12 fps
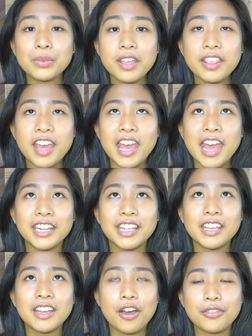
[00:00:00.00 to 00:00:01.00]
with
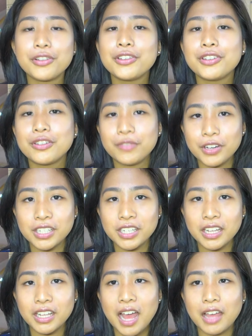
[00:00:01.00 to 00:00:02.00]
any other
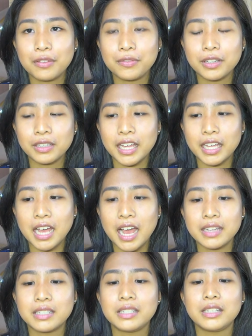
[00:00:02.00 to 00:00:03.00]
university, I feel like
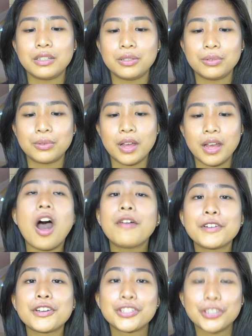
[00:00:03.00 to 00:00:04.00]
ICU
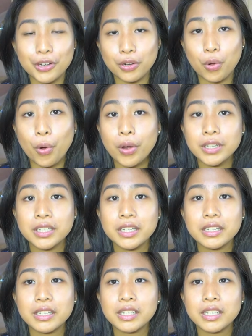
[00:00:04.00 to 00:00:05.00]
offers certain
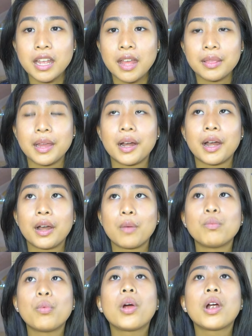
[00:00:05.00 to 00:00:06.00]
courses that are
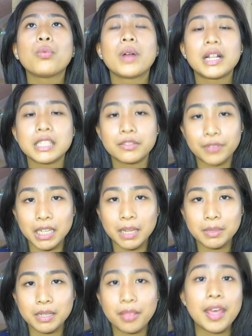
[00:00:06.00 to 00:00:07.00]
more
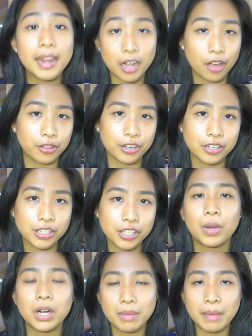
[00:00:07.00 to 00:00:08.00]
well-developed than others.
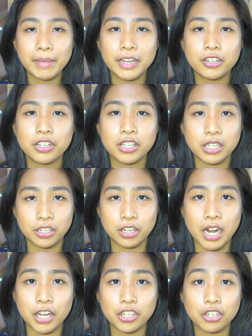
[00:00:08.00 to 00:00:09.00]
One of my majors is
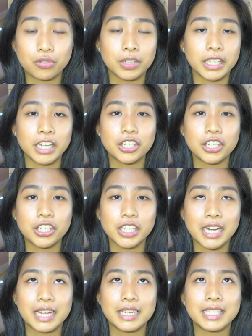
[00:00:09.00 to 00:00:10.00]
international relations,
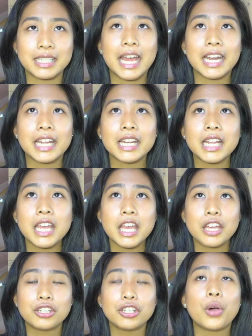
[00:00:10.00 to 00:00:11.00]
and I decided
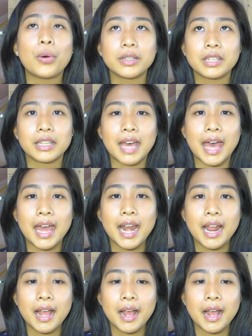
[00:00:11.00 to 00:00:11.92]
to go into that